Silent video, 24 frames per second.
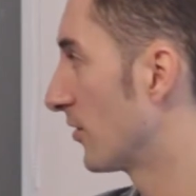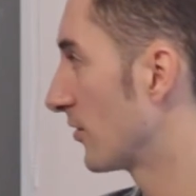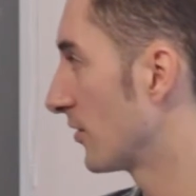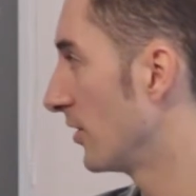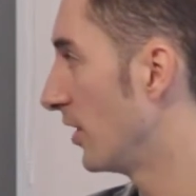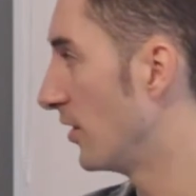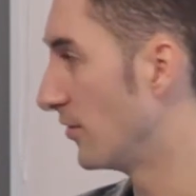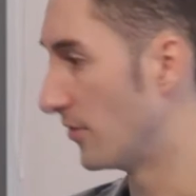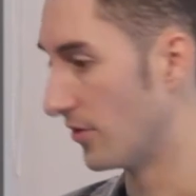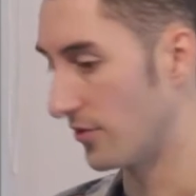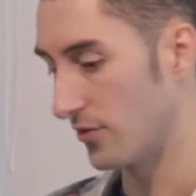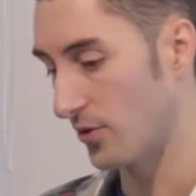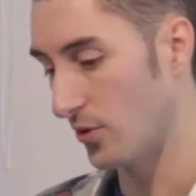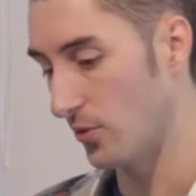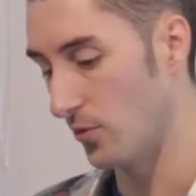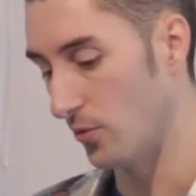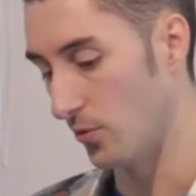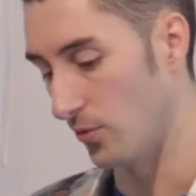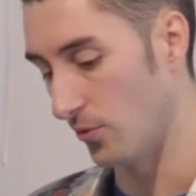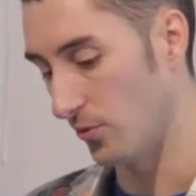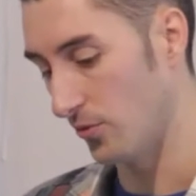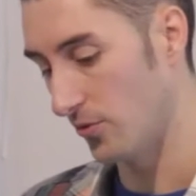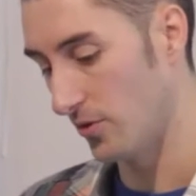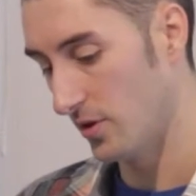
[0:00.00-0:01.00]
There's loads of
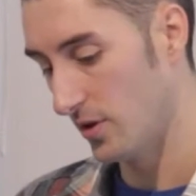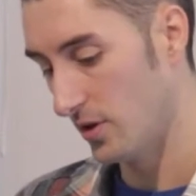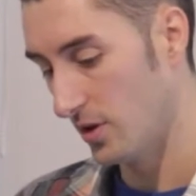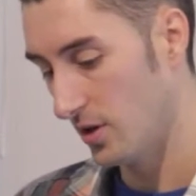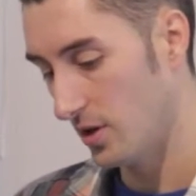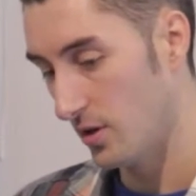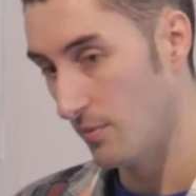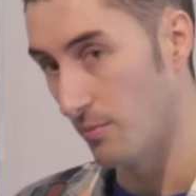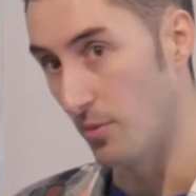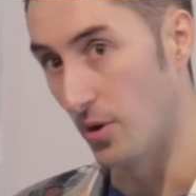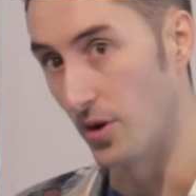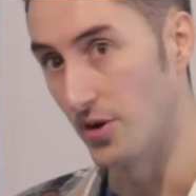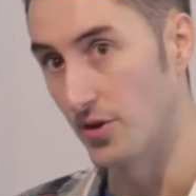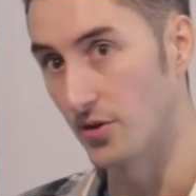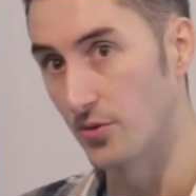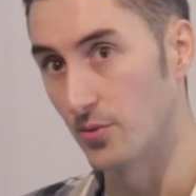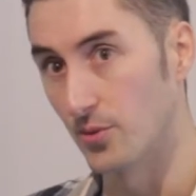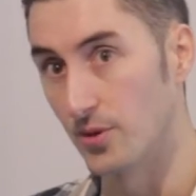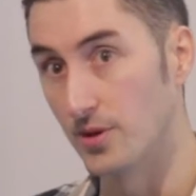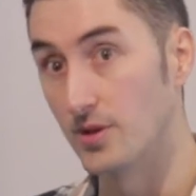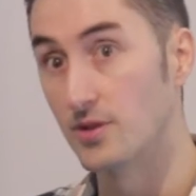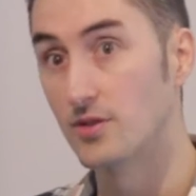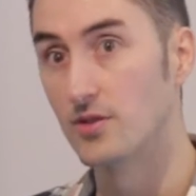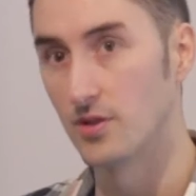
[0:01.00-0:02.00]
tools, but I just
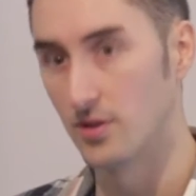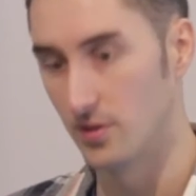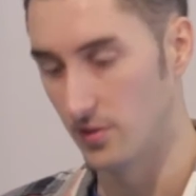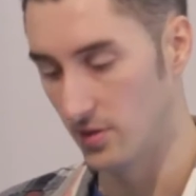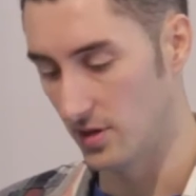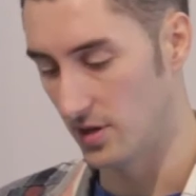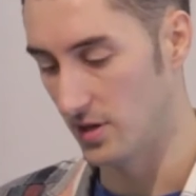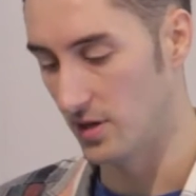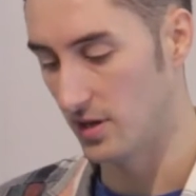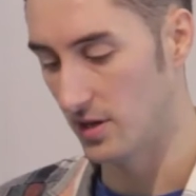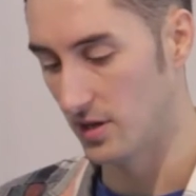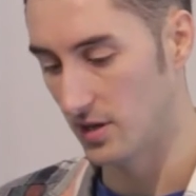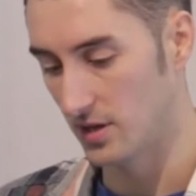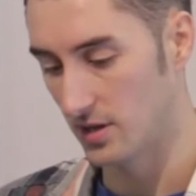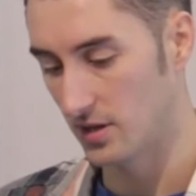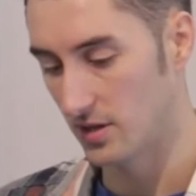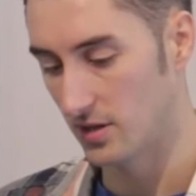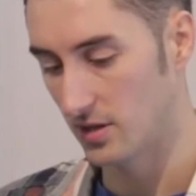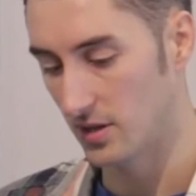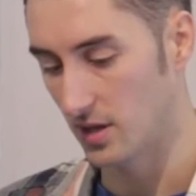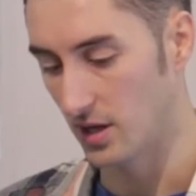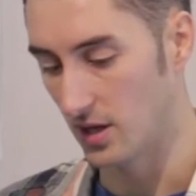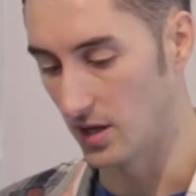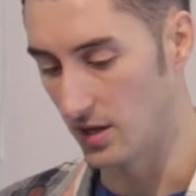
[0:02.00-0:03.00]
wanted
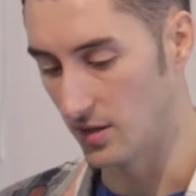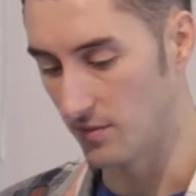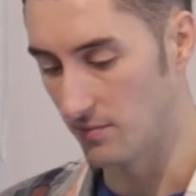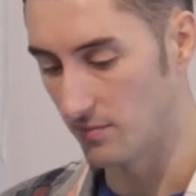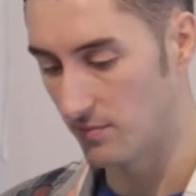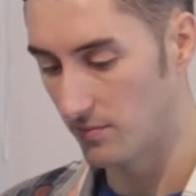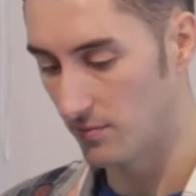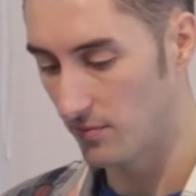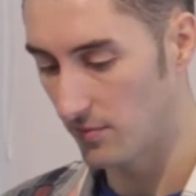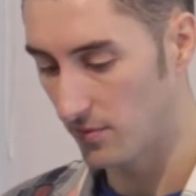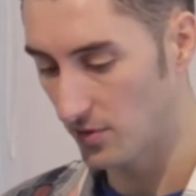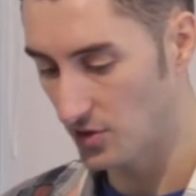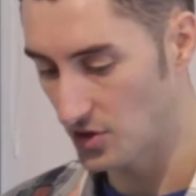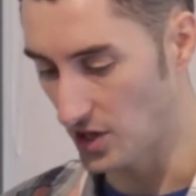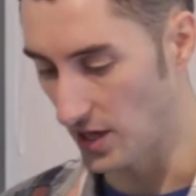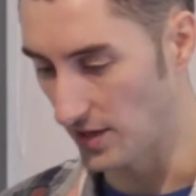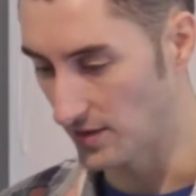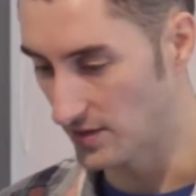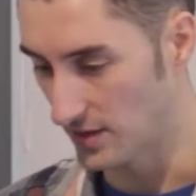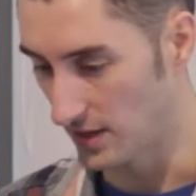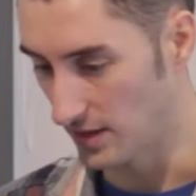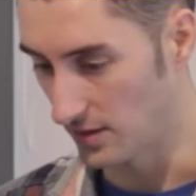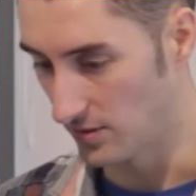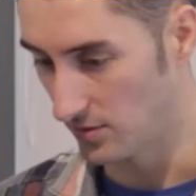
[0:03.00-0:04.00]
to
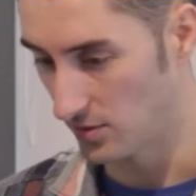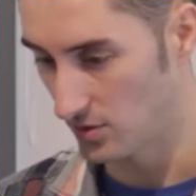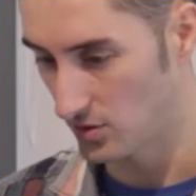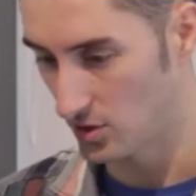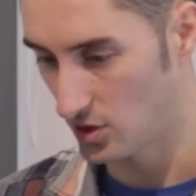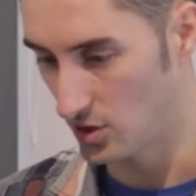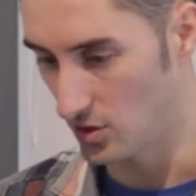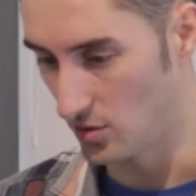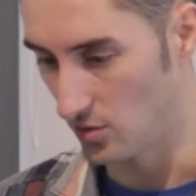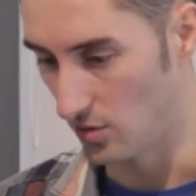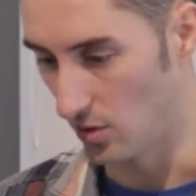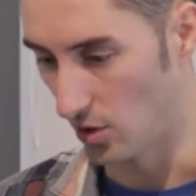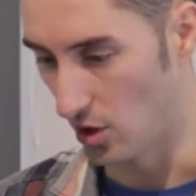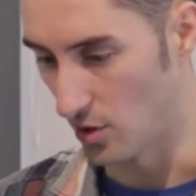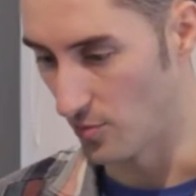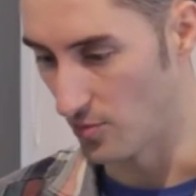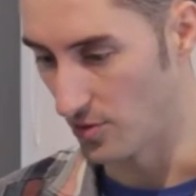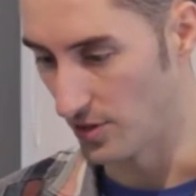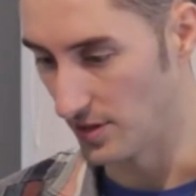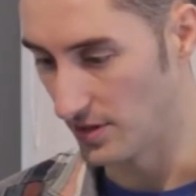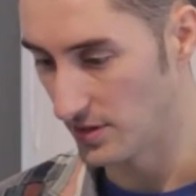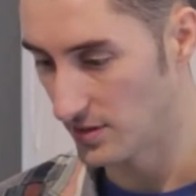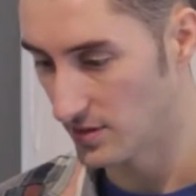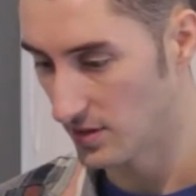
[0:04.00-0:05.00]
shout out 2
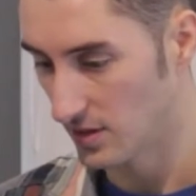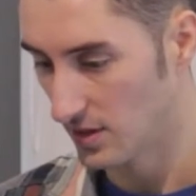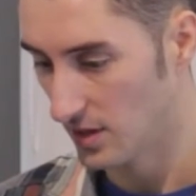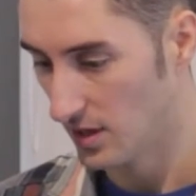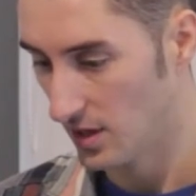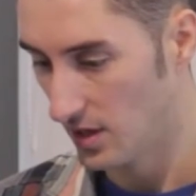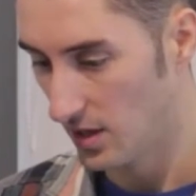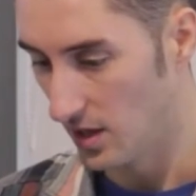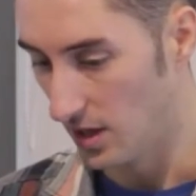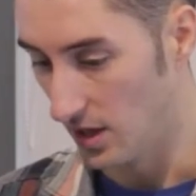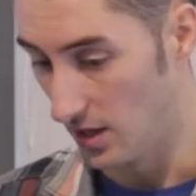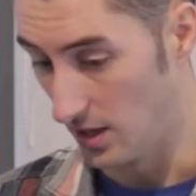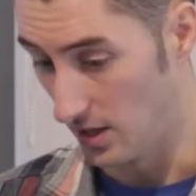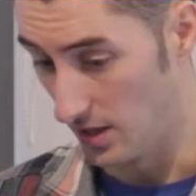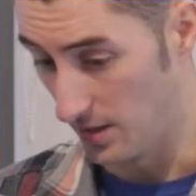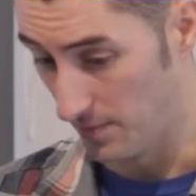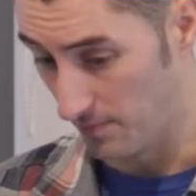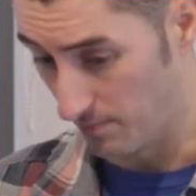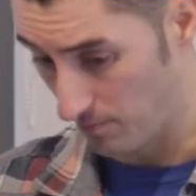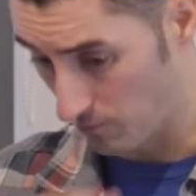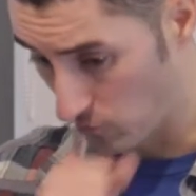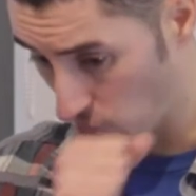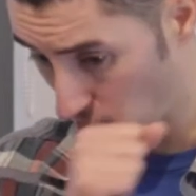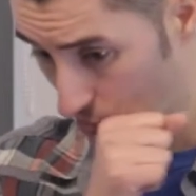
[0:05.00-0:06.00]
libraries
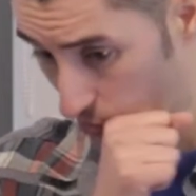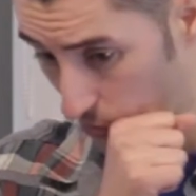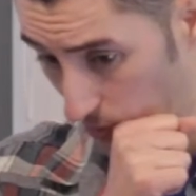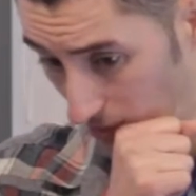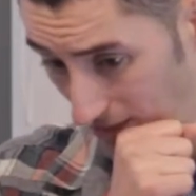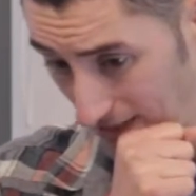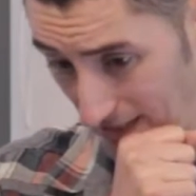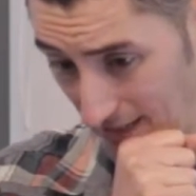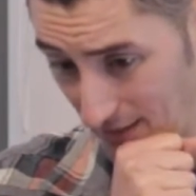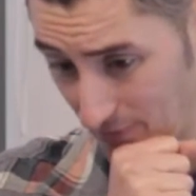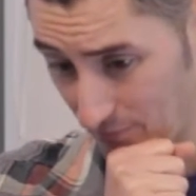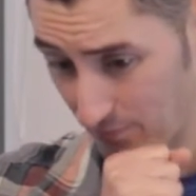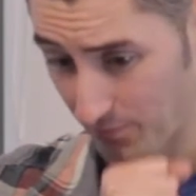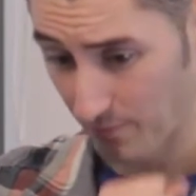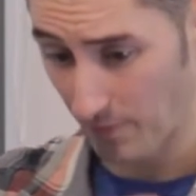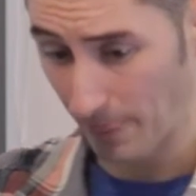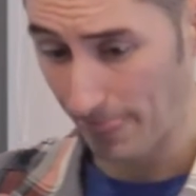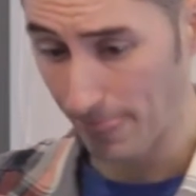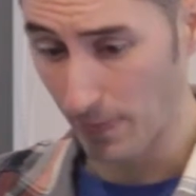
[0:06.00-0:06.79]
just quickly.